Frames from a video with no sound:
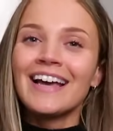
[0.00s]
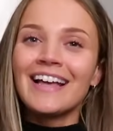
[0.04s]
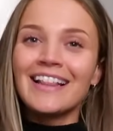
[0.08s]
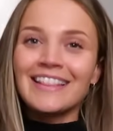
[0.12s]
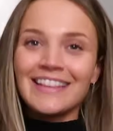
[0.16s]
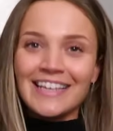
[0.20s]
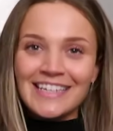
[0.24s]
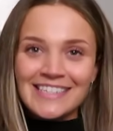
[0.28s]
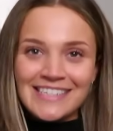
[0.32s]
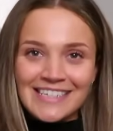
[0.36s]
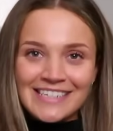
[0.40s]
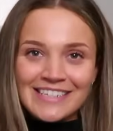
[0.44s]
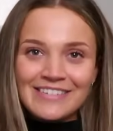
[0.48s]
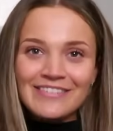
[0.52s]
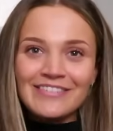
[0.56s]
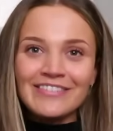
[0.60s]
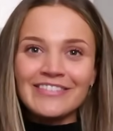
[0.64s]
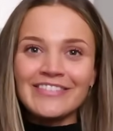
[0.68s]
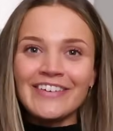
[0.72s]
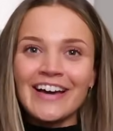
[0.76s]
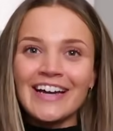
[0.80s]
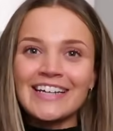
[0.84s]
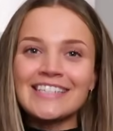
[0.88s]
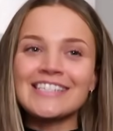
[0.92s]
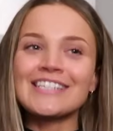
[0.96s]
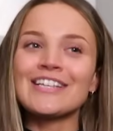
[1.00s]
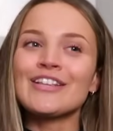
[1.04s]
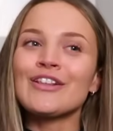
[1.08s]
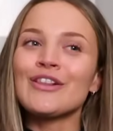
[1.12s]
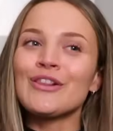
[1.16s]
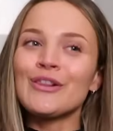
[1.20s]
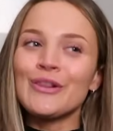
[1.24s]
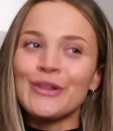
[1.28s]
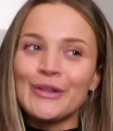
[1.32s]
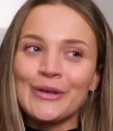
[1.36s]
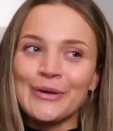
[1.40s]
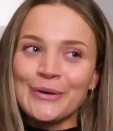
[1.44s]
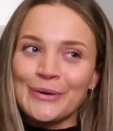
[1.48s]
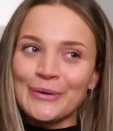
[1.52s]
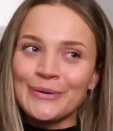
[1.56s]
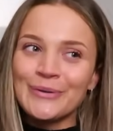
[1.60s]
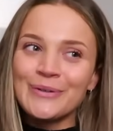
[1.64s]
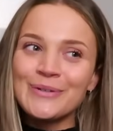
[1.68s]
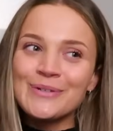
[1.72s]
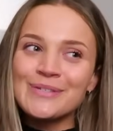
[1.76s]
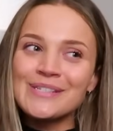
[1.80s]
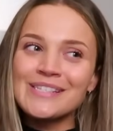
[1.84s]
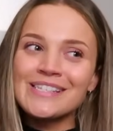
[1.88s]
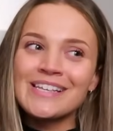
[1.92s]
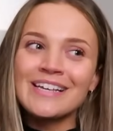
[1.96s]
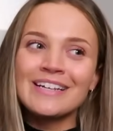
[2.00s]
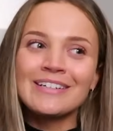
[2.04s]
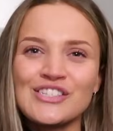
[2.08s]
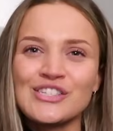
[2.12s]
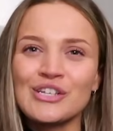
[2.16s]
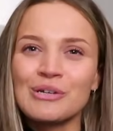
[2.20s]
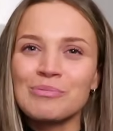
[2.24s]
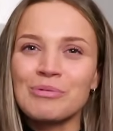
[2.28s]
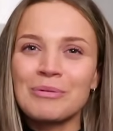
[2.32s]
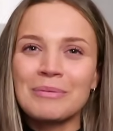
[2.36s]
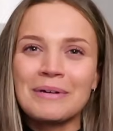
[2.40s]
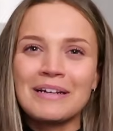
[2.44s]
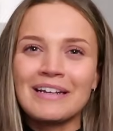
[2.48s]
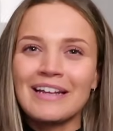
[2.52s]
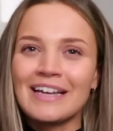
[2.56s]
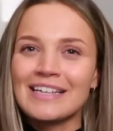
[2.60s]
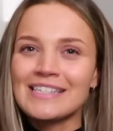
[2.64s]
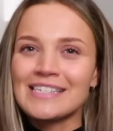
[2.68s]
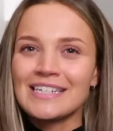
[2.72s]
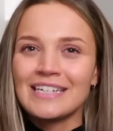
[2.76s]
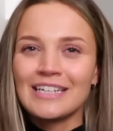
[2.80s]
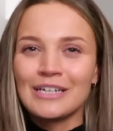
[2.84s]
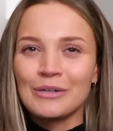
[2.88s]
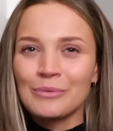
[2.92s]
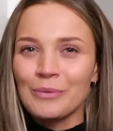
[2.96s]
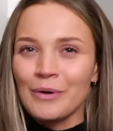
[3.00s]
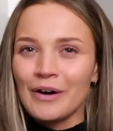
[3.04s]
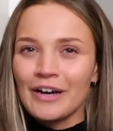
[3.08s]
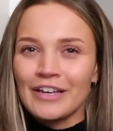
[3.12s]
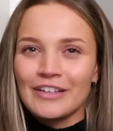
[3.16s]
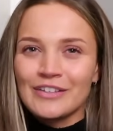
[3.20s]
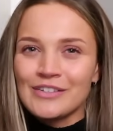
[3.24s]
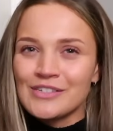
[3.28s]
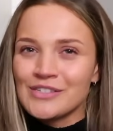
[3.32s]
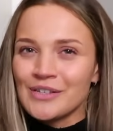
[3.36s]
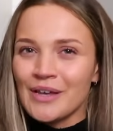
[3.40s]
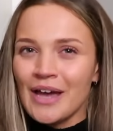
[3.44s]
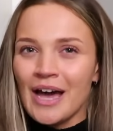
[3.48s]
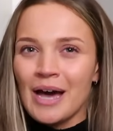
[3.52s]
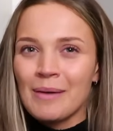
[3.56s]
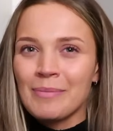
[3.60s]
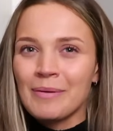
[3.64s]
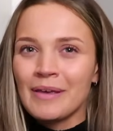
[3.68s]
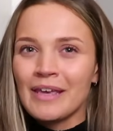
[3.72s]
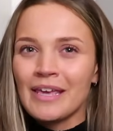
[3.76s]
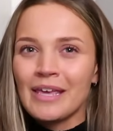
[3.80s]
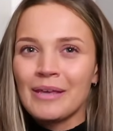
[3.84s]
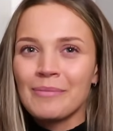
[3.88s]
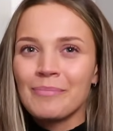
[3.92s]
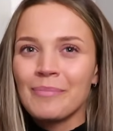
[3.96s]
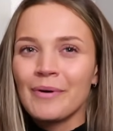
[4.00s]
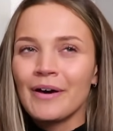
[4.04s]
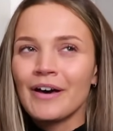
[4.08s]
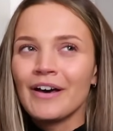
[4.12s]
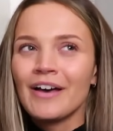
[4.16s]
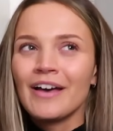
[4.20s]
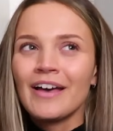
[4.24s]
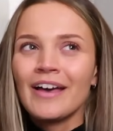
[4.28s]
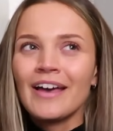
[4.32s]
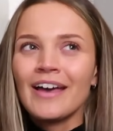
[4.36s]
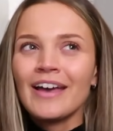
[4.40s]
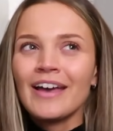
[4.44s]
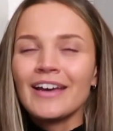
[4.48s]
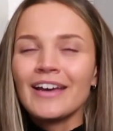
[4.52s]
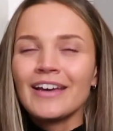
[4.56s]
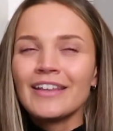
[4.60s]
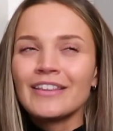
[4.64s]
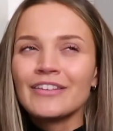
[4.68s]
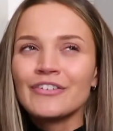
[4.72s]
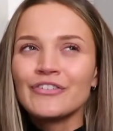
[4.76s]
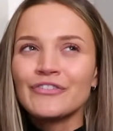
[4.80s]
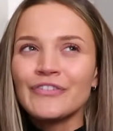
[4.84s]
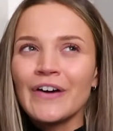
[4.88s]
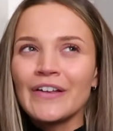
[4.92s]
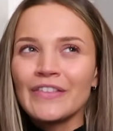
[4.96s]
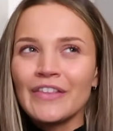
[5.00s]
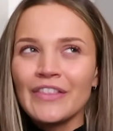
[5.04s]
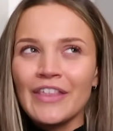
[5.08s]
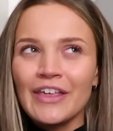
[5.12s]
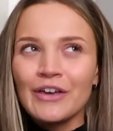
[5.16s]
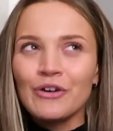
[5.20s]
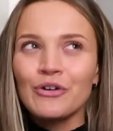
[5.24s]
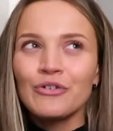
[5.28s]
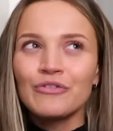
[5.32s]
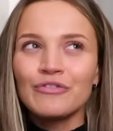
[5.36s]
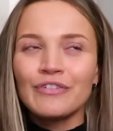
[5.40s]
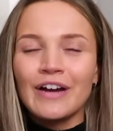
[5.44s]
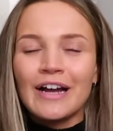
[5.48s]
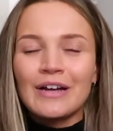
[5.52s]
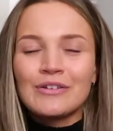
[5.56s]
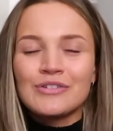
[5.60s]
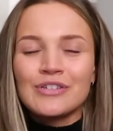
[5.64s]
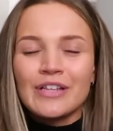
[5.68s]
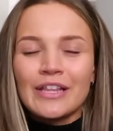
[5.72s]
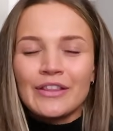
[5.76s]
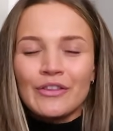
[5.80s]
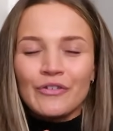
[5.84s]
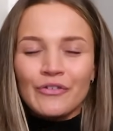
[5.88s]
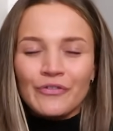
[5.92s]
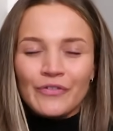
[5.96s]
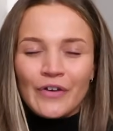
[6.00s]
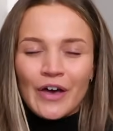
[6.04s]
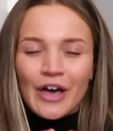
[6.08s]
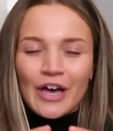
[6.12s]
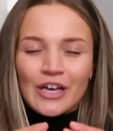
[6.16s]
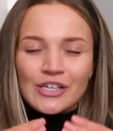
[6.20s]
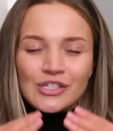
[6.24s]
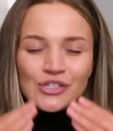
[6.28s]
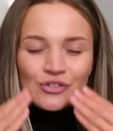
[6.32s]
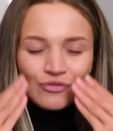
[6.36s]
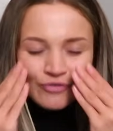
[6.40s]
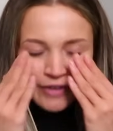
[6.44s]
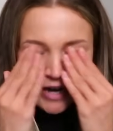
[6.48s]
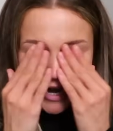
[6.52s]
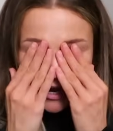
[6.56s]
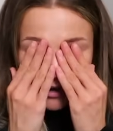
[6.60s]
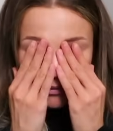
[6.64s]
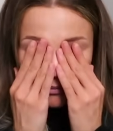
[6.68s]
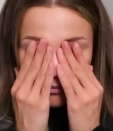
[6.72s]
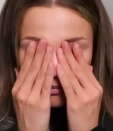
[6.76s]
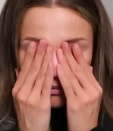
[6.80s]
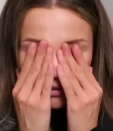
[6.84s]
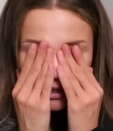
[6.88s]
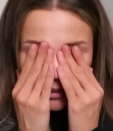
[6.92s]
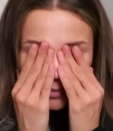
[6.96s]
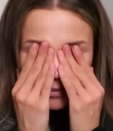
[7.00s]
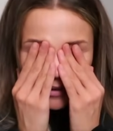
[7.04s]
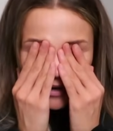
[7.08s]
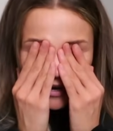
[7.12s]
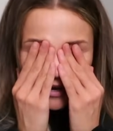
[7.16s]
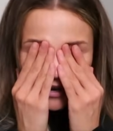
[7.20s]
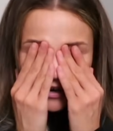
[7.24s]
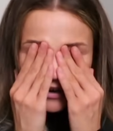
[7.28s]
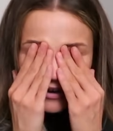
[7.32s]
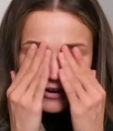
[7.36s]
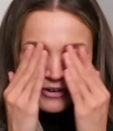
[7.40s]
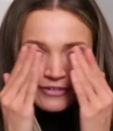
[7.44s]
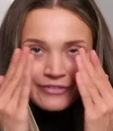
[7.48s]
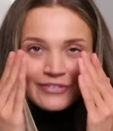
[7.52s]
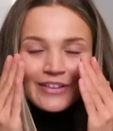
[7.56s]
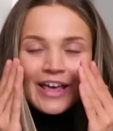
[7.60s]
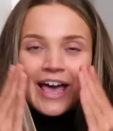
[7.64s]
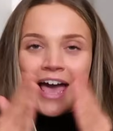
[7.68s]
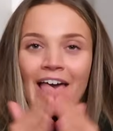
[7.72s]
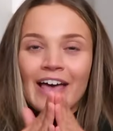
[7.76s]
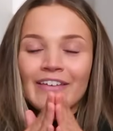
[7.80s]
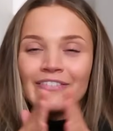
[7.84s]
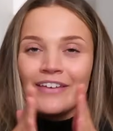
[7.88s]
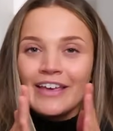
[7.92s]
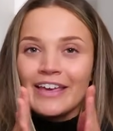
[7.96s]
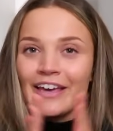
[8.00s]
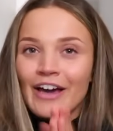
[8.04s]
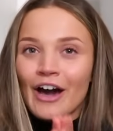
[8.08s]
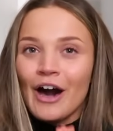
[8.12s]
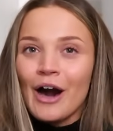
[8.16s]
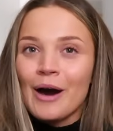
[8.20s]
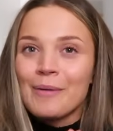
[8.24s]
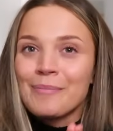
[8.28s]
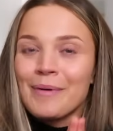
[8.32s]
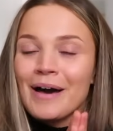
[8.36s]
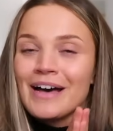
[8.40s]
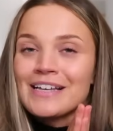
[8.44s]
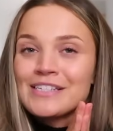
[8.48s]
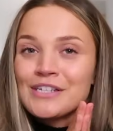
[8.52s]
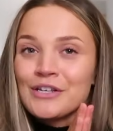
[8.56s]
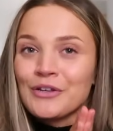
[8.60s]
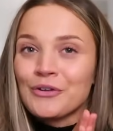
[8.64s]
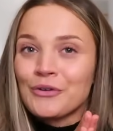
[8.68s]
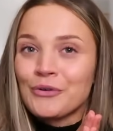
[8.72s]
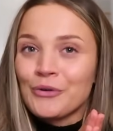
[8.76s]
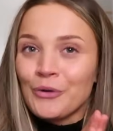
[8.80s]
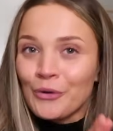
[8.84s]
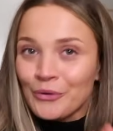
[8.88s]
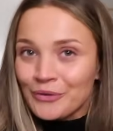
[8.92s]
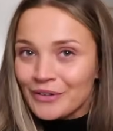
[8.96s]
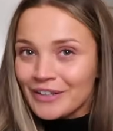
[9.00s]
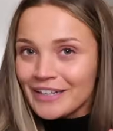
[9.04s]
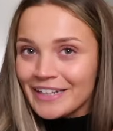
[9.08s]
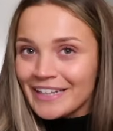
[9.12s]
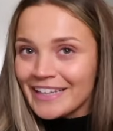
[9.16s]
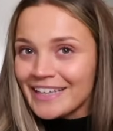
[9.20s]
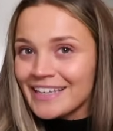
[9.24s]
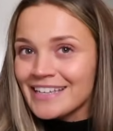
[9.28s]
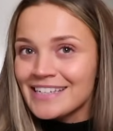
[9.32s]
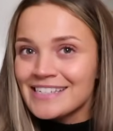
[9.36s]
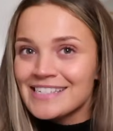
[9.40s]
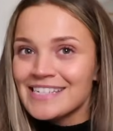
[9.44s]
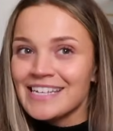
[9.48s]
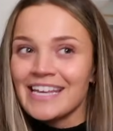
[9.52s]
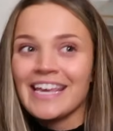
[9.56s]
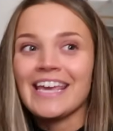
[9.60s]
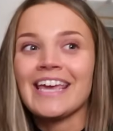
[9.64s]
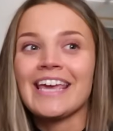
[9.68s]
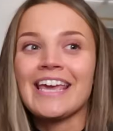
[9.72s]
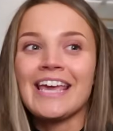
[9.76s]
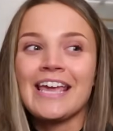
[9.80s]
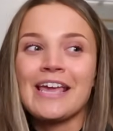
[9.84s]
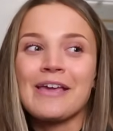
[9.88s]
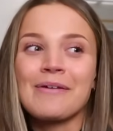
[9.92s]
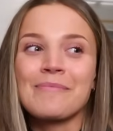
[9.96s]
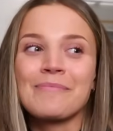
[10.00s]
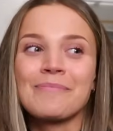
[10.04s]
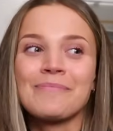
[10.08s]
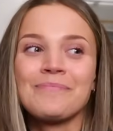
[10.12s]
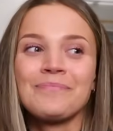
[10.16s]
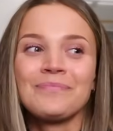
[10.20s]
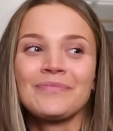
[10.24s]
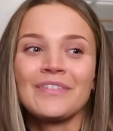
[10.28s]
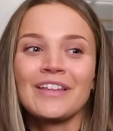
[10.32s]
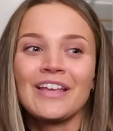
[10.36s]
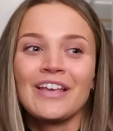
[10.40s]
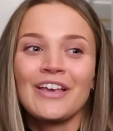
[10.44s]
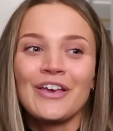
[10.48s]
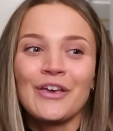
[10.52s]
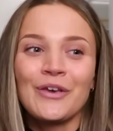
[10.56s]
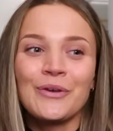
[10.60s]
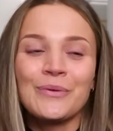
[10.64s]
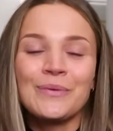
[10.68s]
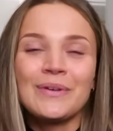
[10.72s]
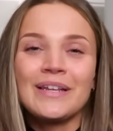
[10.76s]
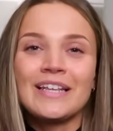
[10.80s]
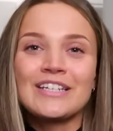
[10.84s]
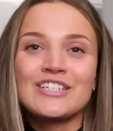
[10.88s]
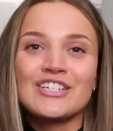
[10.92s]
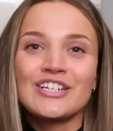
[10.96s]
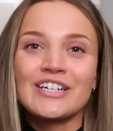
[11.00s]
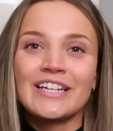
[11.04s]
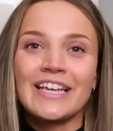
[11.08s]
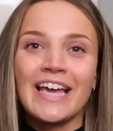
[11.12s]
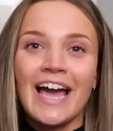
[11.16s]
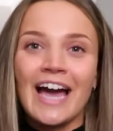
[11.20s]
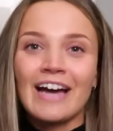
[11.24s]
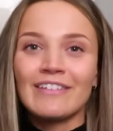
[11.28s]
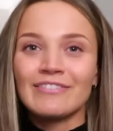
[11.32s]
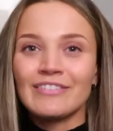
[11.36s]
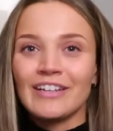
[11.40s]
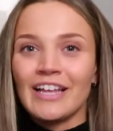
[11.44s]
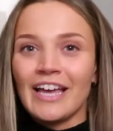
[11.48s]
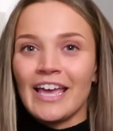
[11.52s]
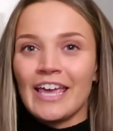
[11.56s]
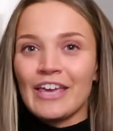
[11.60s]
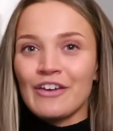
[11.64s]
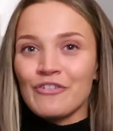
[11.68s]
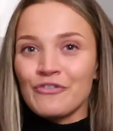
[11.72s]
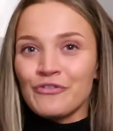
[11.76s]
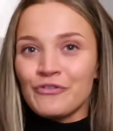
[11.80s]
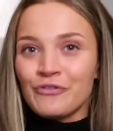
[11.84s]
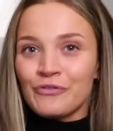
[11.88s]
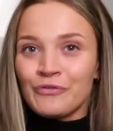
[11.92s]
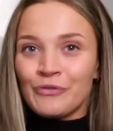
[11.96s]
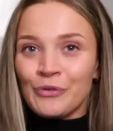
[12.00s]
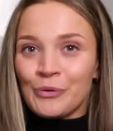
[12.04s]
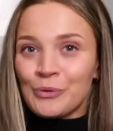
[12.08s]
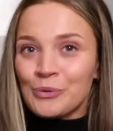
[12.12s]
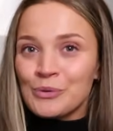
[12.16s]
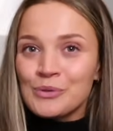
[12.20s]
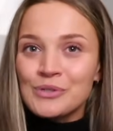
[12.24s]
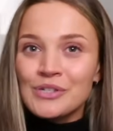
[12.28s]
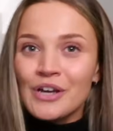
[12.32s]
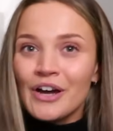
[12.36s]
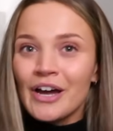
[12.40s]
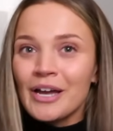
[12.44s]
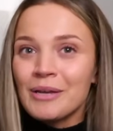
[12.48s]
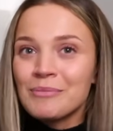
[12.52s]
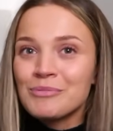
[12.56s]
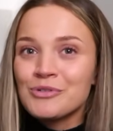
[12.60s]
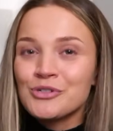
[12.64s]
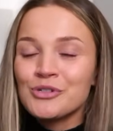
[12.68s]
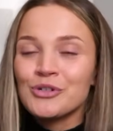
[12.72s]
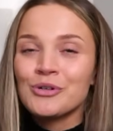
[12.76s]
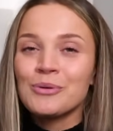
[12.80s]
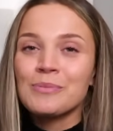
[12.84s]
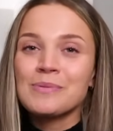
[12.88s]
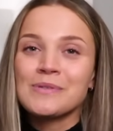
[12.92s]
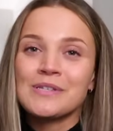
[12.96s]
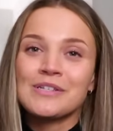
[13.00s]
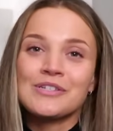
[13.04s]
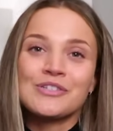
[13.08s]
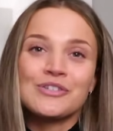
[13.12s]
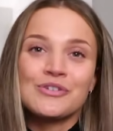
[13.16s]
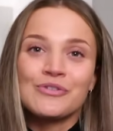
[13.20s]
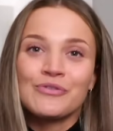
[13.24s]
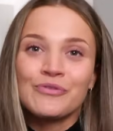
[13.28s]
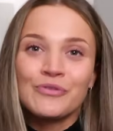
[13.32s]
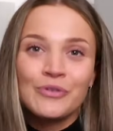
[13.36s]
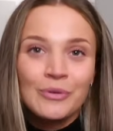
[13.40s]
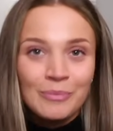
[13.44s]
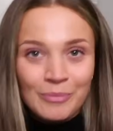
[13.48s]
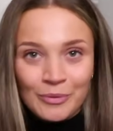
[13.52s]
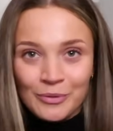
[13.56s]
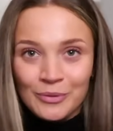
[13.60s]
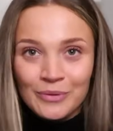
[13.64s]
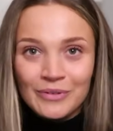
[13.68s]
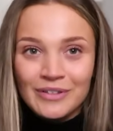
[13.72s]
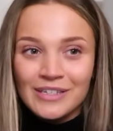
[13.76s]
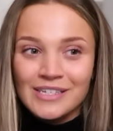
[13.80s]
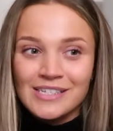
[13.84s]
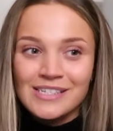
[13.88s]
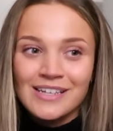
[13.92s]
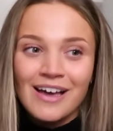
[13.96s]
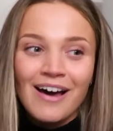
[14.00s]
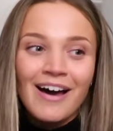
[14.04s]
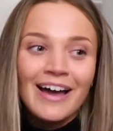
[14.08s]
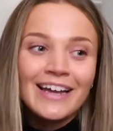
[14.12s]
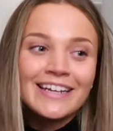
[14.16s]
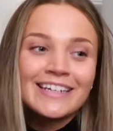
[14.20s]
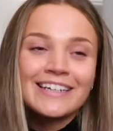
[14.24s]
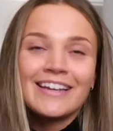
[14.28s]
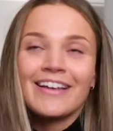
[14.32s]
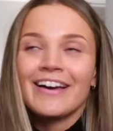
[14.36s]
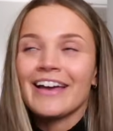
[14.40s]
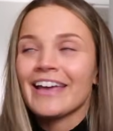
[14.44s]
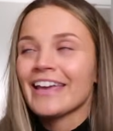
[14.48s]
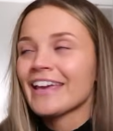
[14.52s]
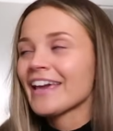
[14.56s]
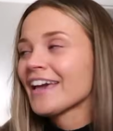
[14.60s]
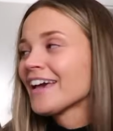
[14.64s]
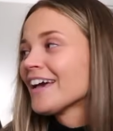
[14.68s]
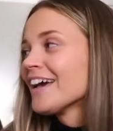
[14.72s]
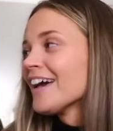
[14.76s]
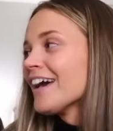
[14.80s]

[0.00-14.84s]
They did, in fact, lose, so you'll probably like today, why are you so happy? But the fact that they got round to, like, the first round proper of the FA Cup as a non-league team who literally have, like, full-time jobs and do football on the side, like,